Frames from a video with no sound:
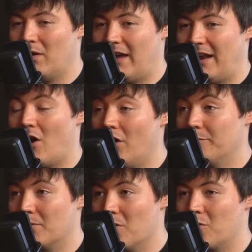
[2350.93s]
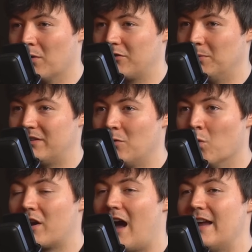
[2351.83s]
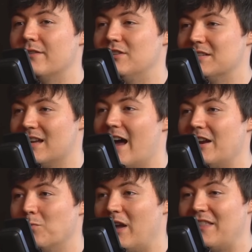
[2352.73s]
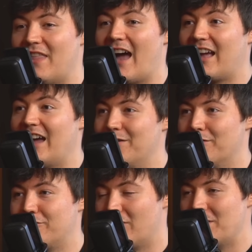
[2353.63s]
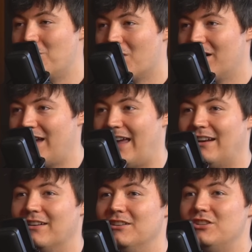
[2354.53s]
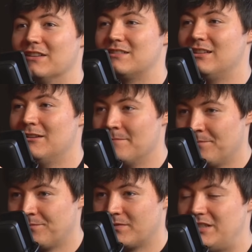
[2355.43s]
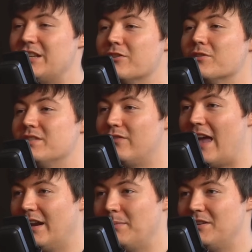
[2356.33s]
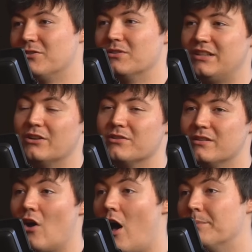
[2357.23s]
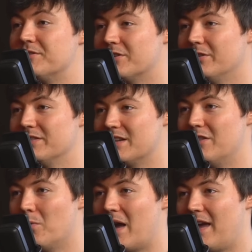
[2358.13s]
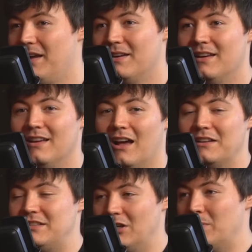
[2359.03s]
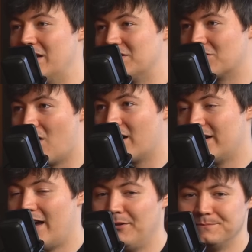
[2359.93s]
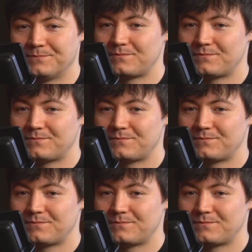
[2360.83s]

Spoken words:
and all of Baroque works were kind of designed in that kind of a framework, and just tiers of enemies or tiers of obstacles in the way until we get to Crocodile.